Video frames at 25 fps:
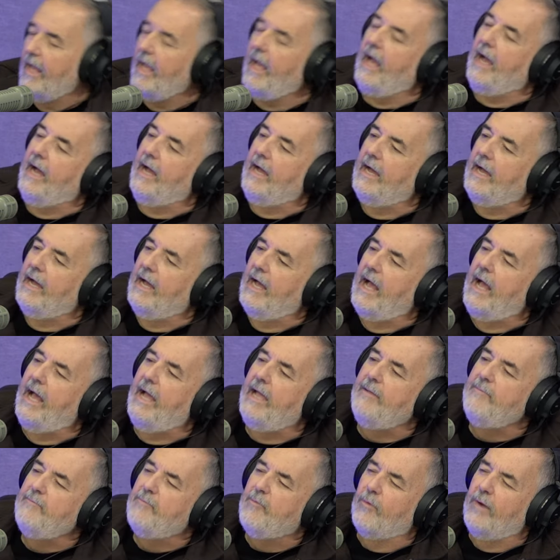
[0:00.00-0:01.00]

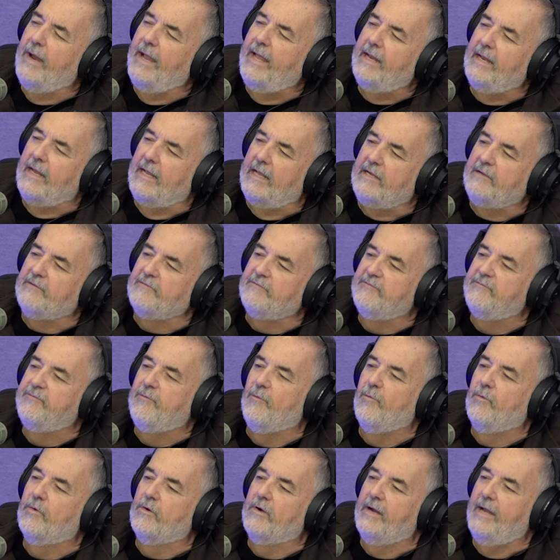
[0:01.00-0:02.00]
I ran like a
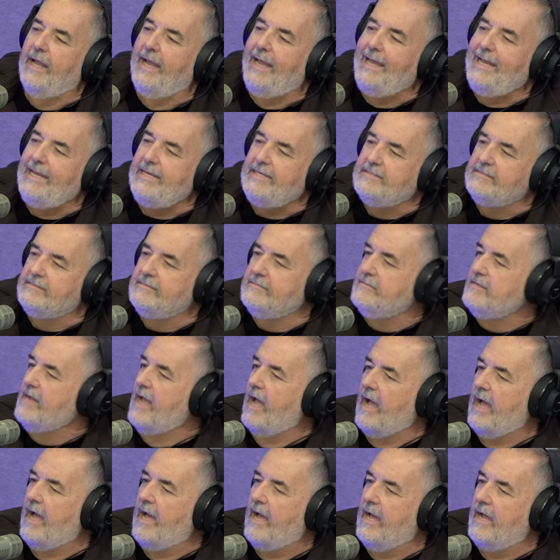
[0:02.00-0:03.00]
4.89, a
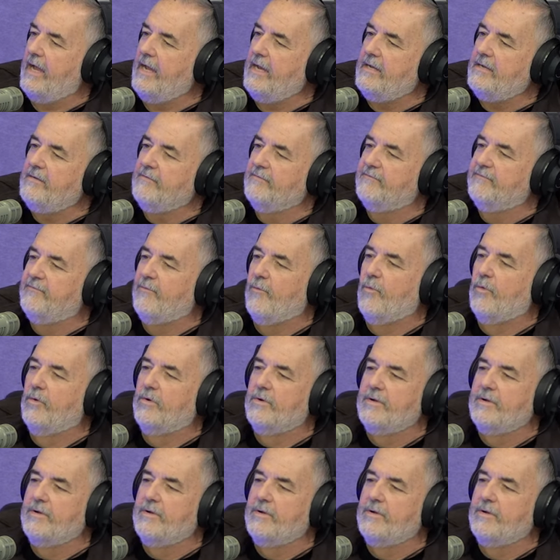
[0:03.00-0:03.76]
4.9.